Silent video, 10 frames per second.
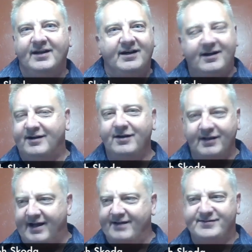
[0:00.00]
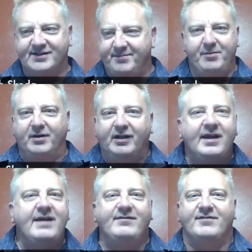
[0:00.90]
our lives can be
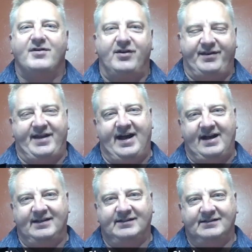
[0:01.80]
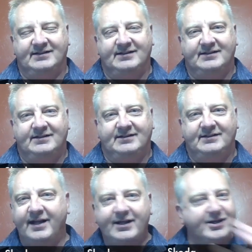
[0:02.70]
relieved of all of that.
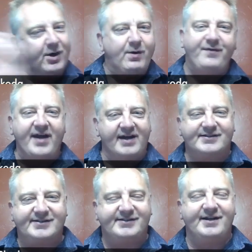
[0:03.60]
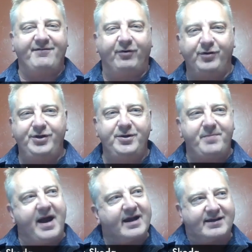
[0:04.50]
Let go of that stuff holding you
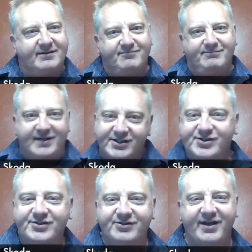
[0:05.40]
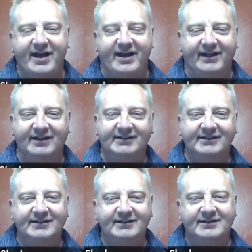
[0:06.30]
back yesterday.
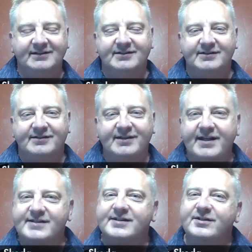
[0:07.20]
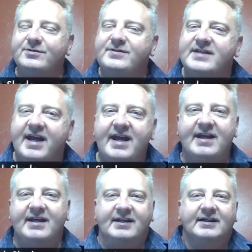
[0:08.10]
Today's a new
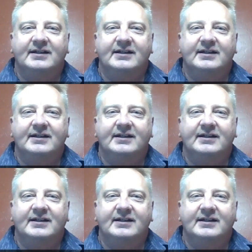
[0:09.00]
day.